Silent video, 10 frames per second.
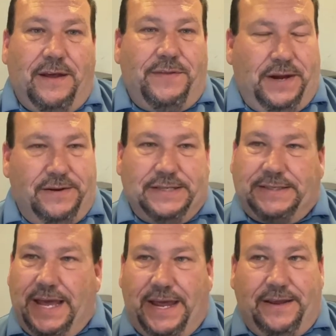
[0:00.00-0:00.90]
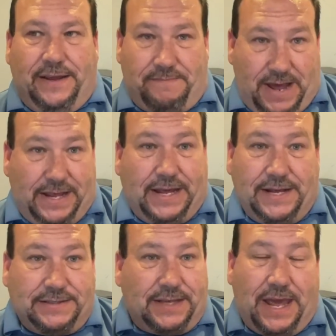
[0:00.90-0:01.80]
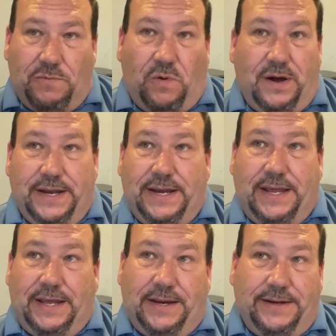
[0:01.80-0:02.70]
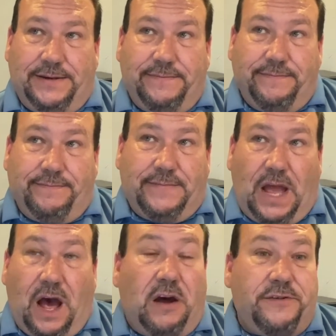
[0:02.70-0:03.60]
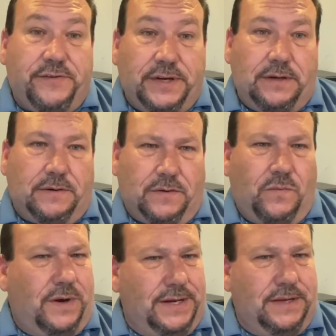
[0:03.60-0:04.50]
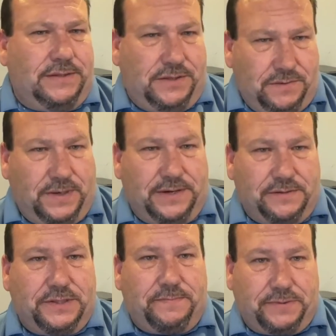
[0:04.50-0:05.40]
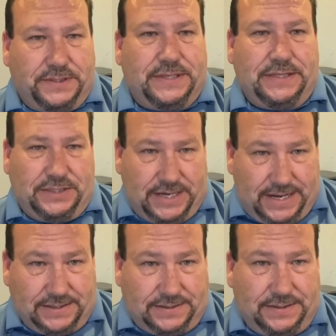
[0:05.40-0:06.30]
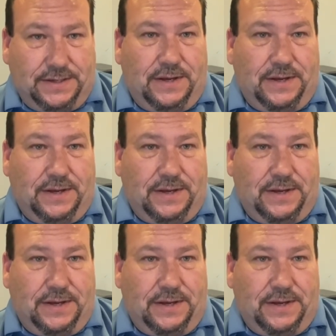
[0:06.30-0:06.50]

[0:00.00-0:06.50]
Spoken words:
There is in my case, a 1 in 100 or 1 in 200% chance